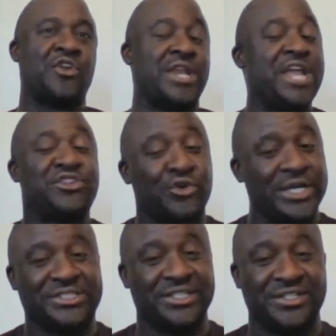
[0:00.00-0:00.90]
nature
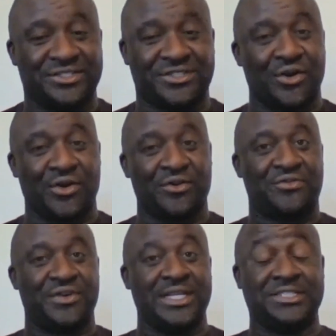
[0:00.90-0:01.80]
isn't to
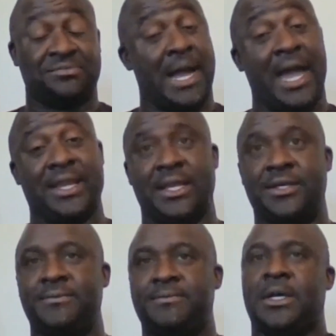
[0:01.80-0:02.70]
serve, at least mine
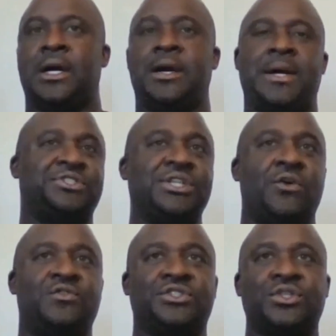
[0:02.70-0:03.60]
isn't. I'm
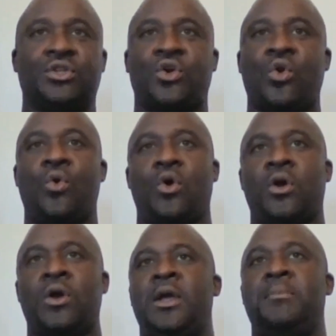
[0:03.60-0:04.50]
selfish to the
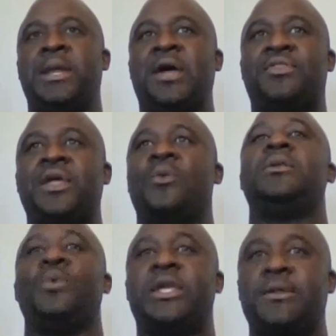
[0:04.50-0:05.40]
core, but I think
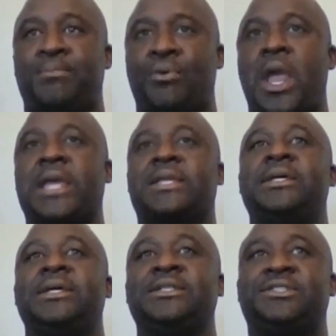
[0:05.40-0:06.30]
we can
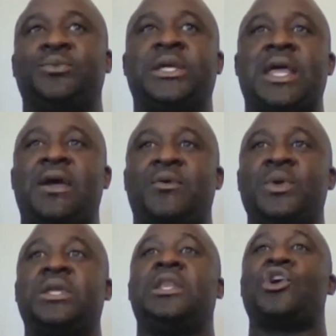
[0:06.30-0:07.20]
practice, we
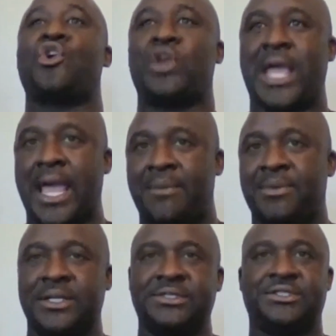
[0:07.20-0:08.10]
can learn
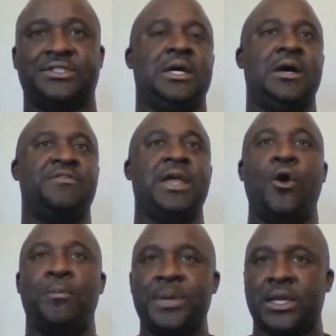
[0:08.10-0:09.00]
habits of
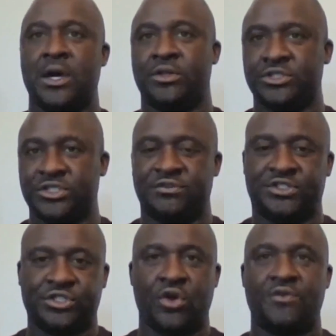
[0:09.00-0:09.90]
helping others, of
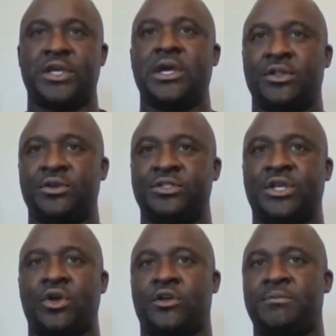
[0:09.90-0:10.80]
serving others in
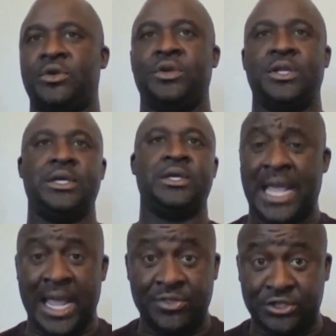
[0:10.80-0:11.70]
our community
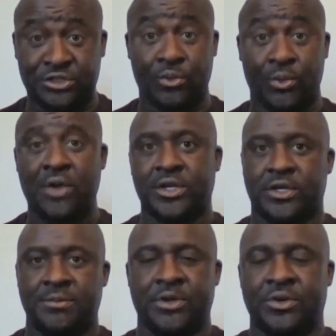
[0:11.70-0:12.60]
and the surrounding
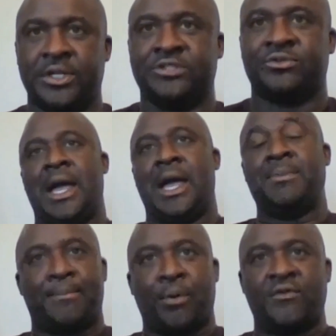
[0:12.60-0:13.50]
communities. I'm
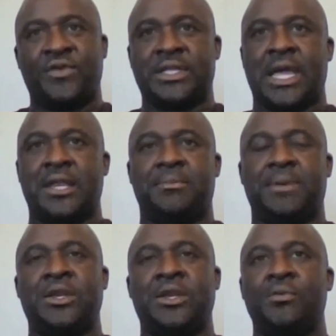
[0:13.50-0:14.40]
not perfect at it by
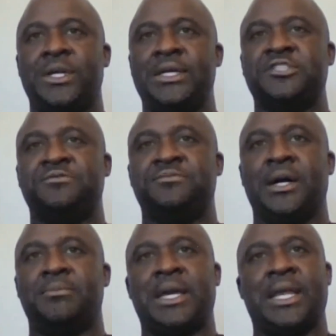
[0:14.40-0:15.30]
no means,
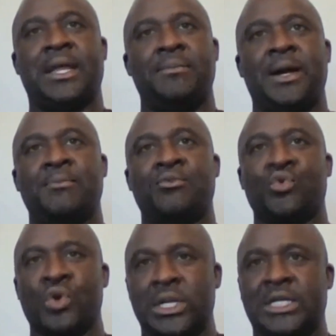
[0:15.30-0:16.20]
but man, I'm
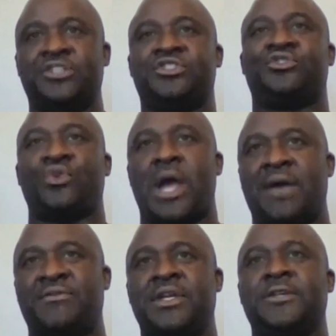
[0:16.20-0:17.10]
really
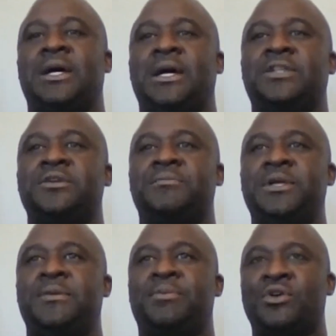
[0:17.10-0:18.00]
striving to be
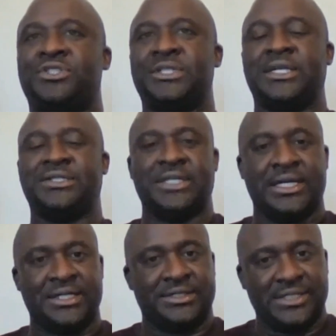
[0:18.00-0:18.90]
a person that
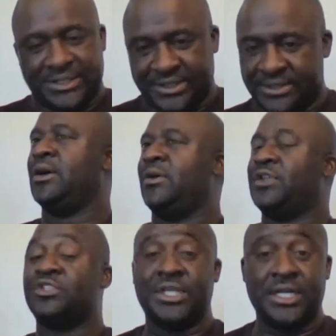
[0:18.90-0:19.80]
says, listen, if
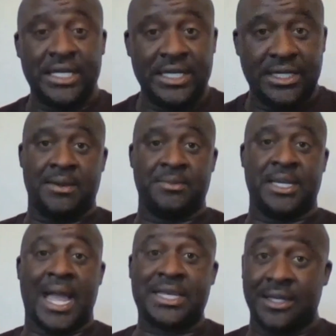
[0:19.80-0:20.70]
there's a need and
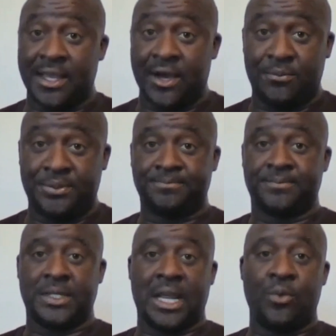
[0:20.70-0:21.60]
I can help,
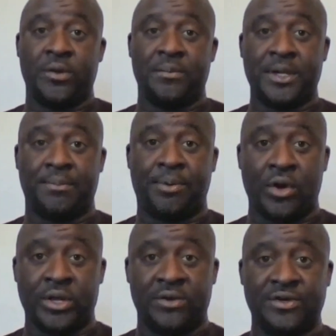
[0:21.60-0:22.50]
then I want to be a
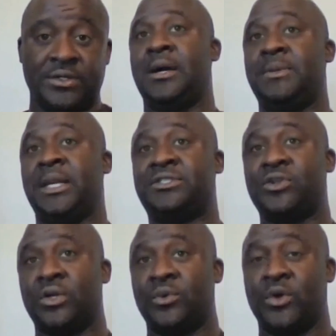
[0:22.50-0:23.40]
part of it. I mean, I
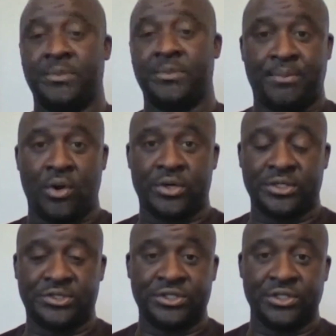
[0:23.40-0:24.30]
certainly want to be a part of
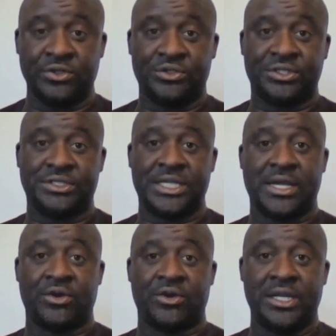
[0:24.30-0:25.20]
the solutions that
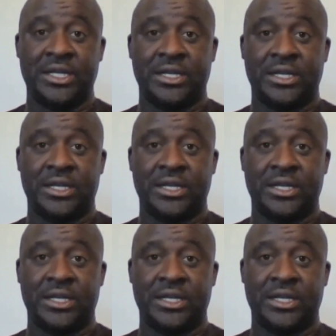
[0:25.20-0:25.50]
are needed in our